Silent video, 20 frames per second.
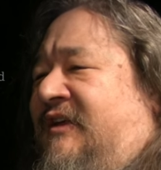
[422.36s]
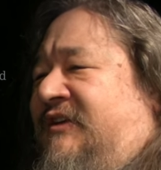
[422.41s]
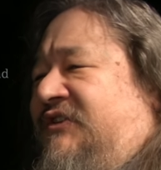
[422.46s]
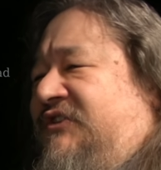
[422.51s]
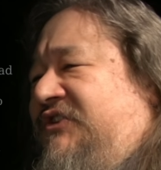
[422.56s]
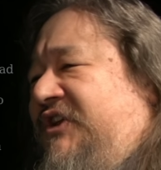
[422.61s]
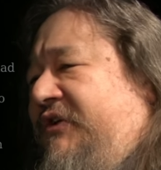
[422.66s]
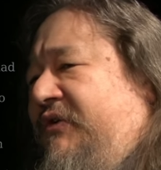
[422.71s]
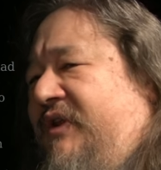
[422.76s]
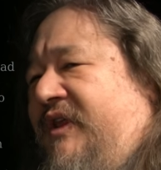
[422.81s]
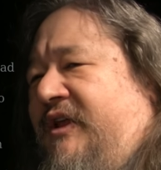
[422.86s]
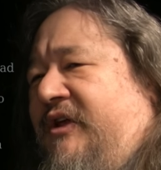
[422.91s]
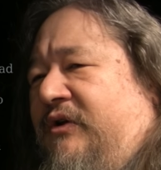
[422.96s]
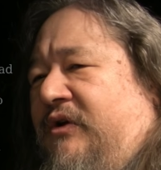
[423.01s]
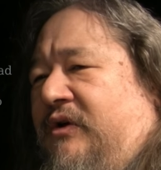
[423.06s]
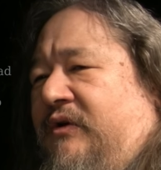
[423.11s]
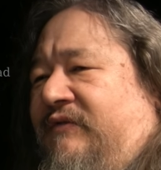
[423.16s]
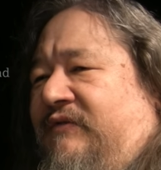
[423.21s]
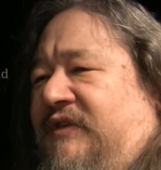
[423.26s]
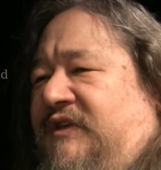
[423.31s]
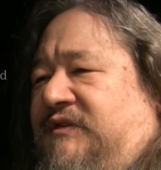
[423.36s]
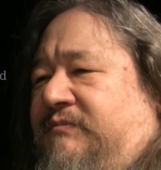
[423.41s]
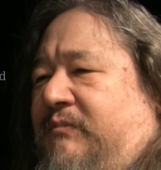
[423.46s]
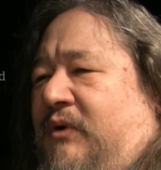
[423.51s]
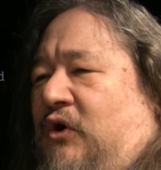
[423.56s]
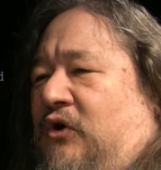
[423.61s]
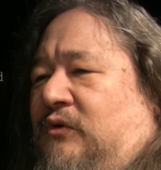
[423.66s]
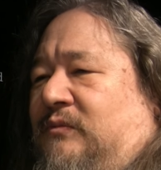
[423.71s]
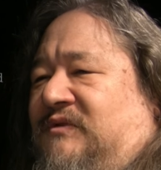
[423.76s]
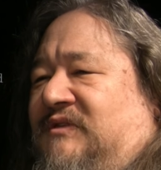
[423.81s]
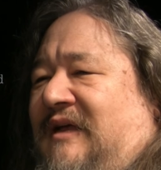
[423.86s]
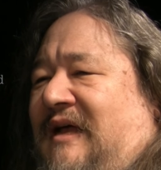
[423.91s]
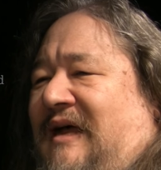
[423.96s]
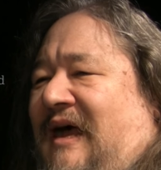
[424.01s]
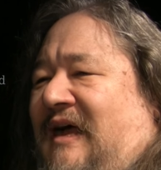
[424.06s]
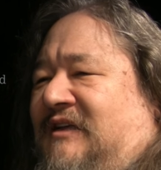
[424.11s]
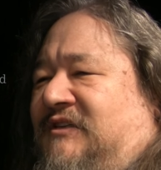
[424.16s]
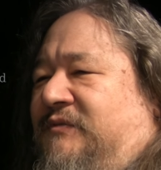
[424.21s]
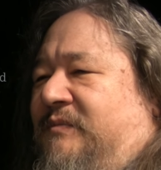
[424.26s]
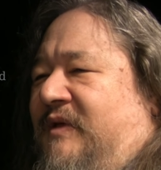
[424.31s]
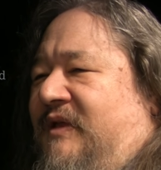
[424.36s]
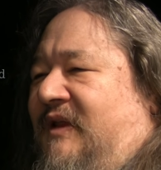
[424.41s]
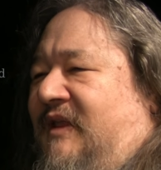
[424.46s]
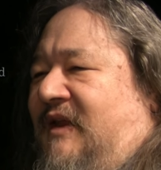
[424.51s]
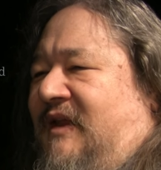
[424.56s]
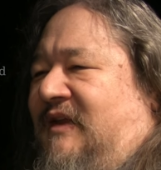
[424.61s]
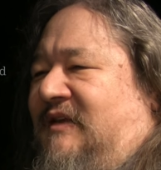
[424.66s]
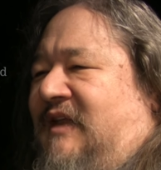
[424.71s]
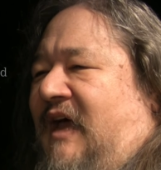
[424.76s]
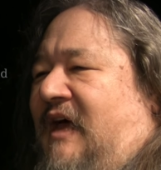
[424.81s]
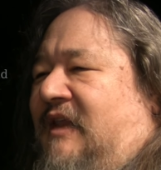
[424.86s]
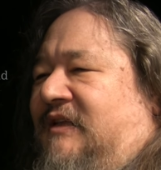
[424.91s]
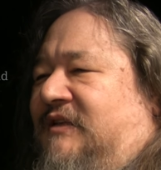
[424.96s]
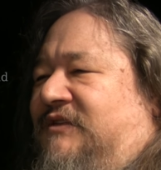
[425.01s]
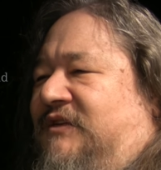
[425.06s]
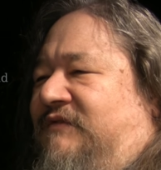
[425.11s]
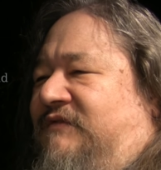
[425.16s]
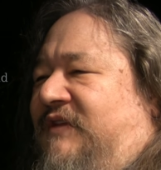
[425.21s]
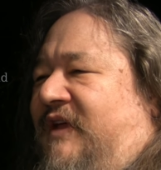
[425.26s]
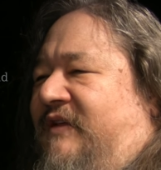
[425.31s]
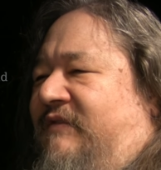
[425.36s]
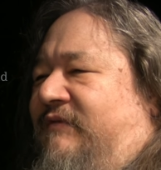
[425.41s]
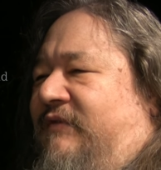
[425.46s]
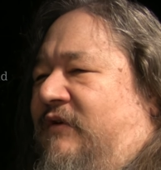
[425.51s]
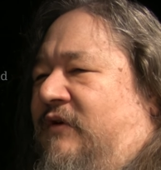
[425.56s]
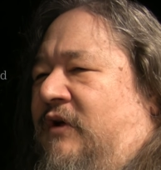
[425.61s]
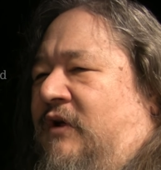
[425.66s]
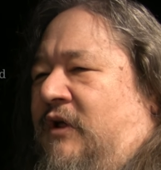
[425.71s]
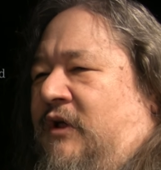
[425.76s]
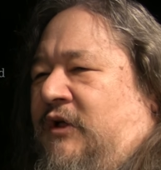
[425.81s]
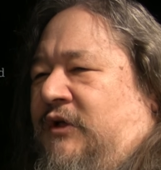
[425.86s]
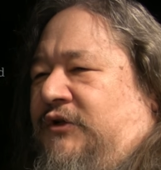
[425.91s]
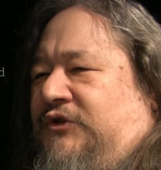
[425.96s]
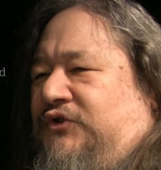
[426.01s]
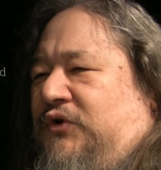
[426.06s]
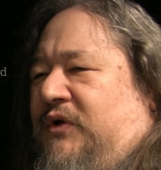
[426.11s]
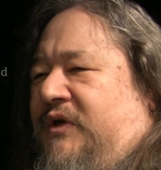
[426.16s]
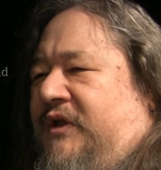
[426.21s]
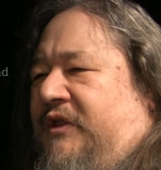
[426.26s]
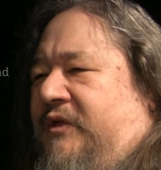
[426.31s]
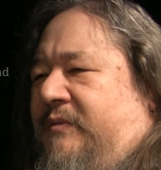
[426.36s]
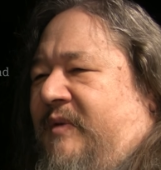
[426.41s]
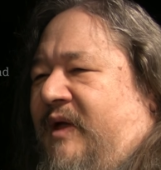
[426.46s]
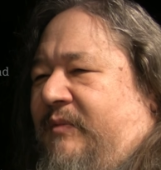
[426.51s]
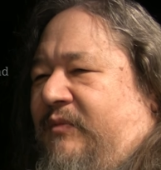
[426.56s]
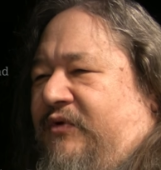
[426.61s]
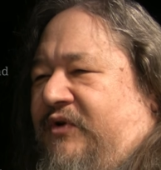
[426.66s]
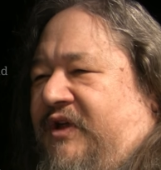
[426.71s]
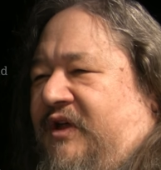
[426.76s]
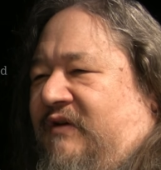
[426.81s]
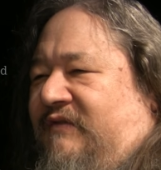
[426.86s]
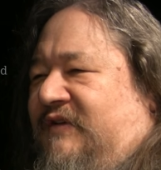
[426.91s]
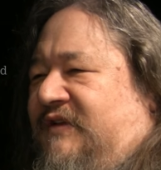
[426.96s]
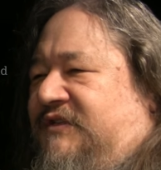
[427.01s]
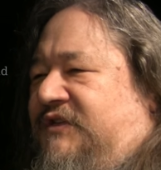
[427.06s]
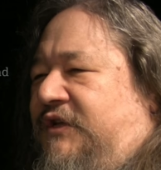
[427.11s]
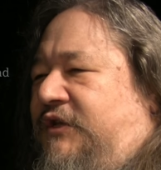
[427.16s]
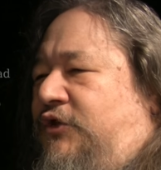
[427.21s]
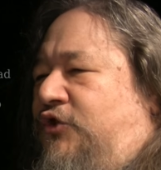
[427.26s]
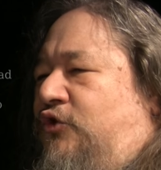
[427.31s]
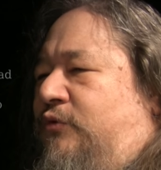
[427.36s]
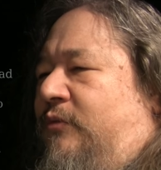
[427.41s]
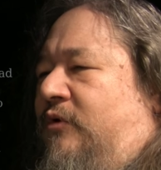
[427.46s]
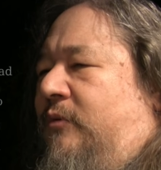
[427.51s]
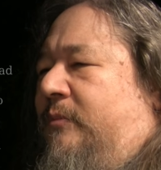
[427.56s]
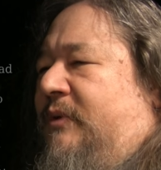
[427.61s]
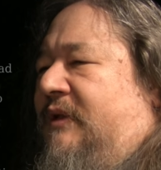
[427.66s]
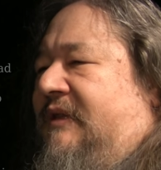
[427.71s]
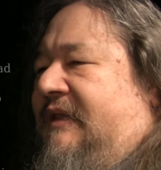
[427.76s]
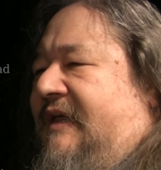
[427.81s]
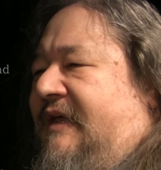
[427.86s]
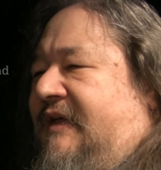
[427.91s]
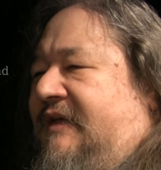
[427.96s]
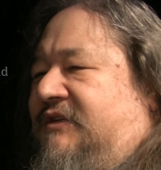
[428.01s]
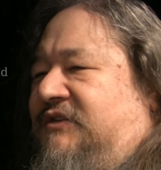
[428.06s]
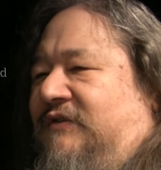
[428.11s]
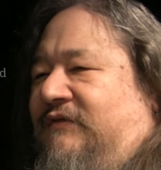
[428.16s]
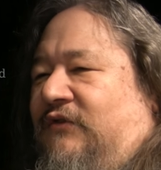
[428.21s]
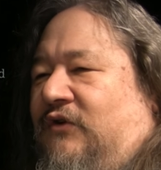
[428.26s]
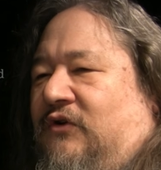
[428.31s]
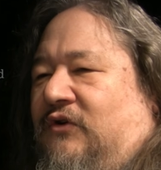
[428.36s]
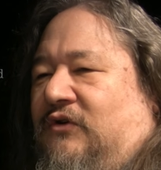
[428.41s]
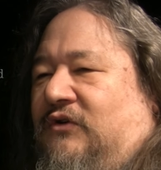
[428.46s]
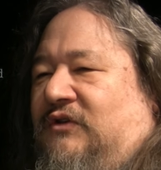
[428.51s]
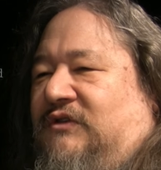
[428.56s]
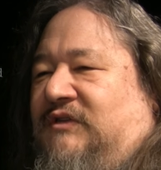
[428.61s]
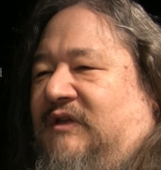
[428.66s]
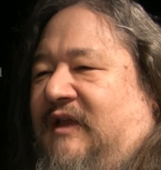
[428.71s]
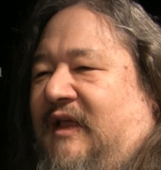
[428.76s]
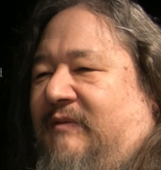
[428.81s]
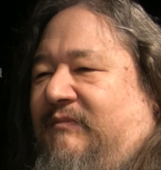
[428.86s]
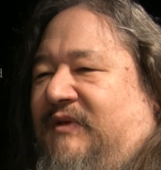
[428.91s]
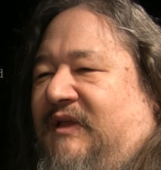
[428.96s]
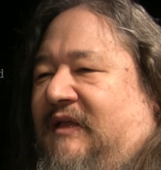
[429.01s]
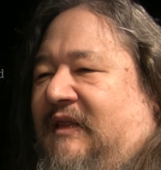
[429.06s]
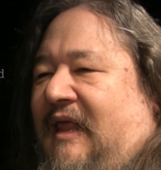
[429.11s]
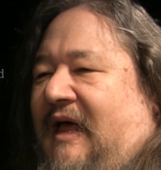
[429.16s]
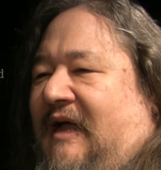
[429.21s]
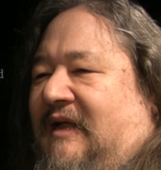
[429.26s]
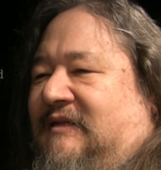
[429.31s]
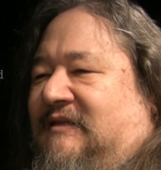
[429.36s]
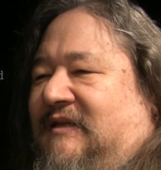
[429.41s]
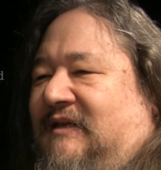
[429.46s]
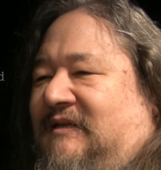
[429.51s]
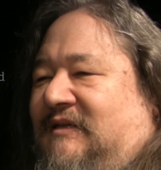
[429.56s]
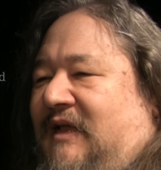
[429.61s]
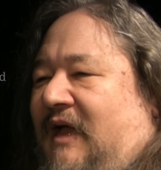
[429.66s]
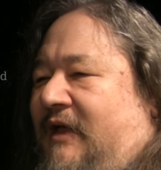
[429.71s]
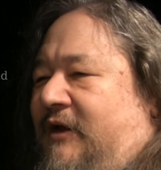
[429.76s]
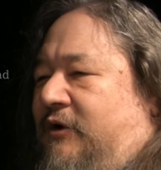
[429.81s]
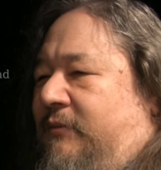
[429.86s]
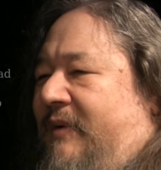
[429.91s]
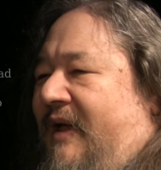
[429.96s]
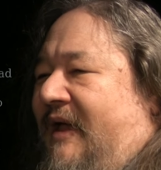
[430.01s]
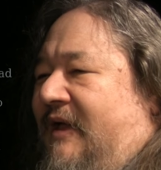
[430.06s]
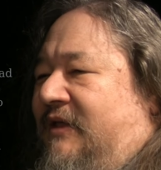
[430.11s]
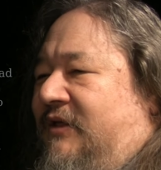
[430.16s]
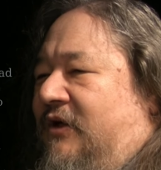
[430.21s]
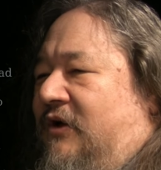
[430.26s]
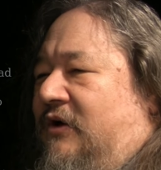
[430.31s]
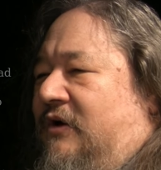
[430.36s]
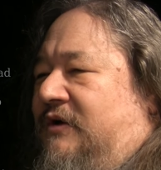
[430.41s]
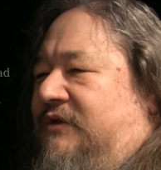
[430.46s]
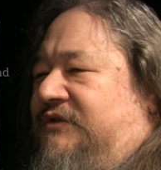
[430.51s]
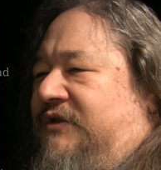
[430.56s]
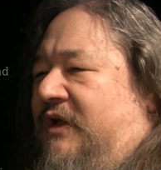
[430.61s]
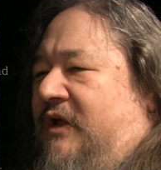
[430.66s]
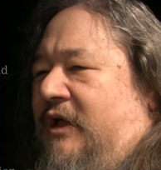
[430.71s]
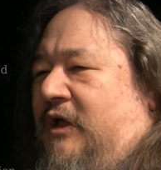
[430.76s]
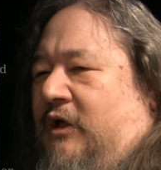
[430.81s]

secret hero of these poems, coxman and Adonis of Denver, joy to the memory of his innumerable lays of girls in empty lots and diner backyards,